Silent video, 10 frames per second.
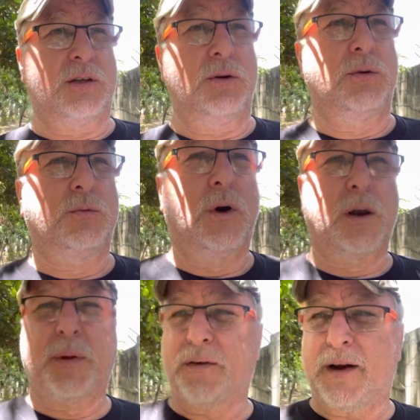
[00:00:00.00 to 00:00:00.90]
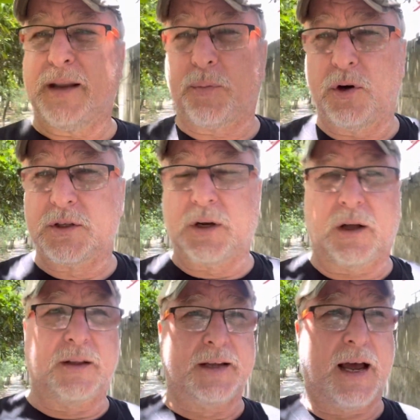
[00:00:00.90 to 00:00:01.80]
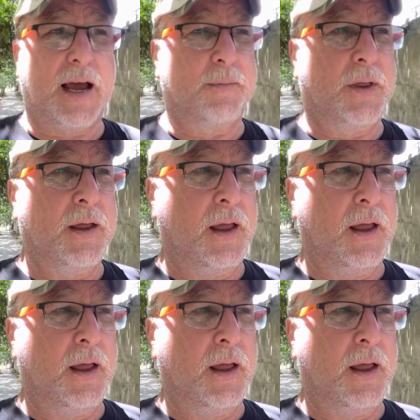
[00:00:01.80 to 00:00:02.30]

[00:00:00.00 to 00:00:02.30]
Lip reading: You want to be around that person all the time.